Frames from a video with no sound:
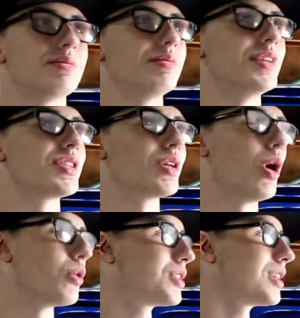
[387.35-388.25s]

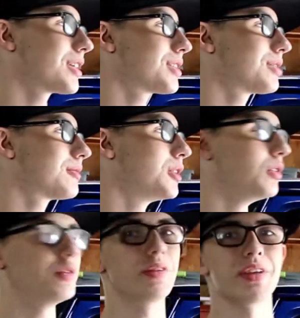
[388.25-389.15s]
06
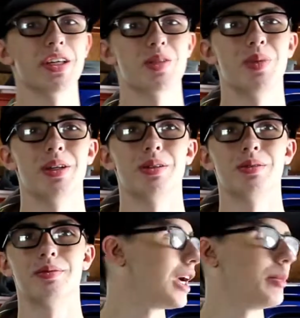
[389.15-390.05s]
250 has been,
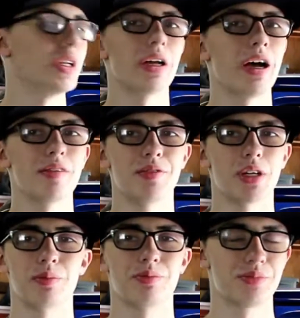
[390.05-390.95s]
I mean, I've
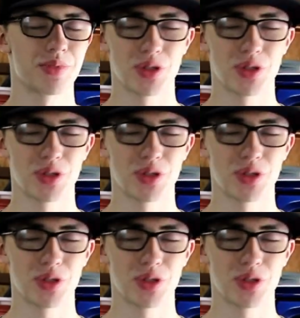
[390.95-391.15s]
dumped